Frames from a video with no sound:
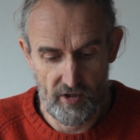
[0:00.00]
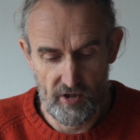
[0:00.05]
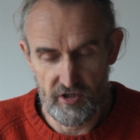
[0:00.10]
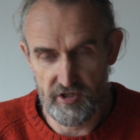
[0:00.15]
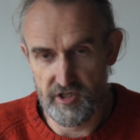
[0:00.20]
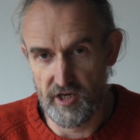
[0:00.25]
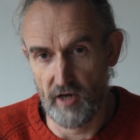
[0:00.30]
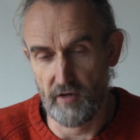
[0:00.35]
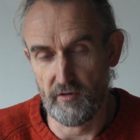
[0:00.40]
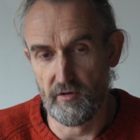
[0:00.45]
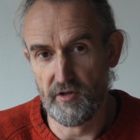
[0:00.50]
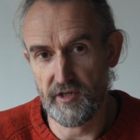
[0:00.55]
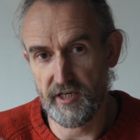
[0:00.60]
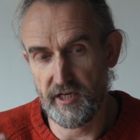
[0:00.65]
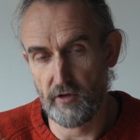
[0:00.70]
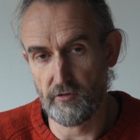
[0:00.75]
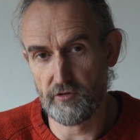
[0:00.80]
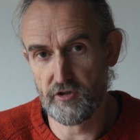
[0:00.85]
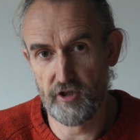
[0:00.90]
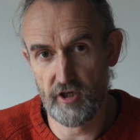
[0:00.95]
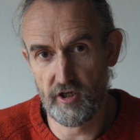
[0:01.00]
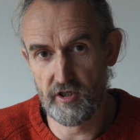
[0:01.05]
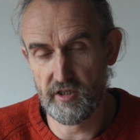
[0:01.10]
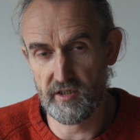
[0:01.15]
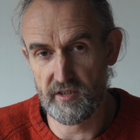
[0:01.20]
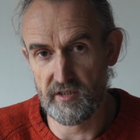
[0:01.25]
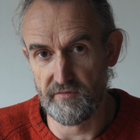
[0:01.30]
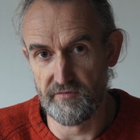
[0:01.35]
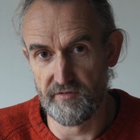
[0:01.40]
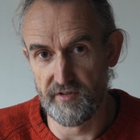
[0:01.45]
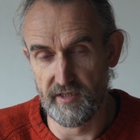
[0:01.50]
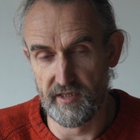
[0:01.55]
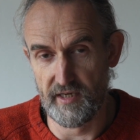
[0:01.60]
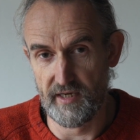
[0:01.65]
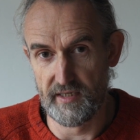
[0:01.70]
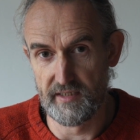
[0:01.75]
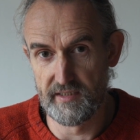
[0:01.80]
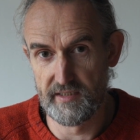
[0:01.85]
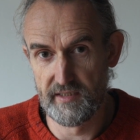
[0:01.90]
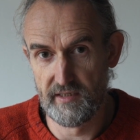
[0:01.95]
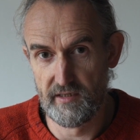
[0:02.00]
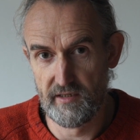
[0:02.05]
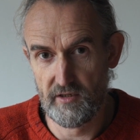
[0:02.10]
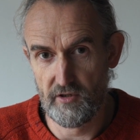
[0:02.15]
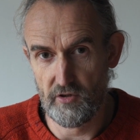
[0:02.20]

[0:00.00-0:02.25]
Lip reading: So the alternative to this,